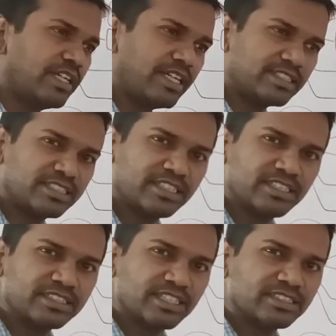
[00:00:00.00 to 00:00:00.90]
SC
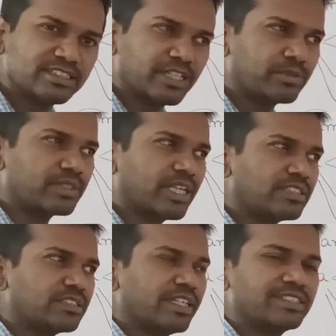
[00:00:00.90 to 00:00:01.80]
in the sense scheduled
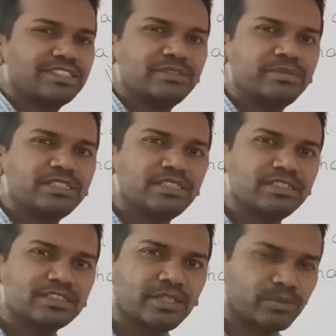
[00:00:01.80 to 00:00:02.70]
caste, ST means
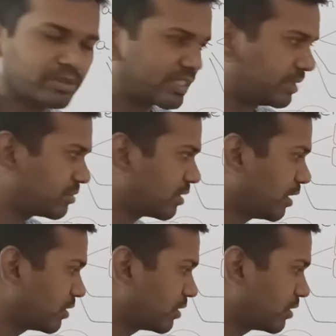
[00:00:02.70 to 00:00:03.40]
scheduled tribes.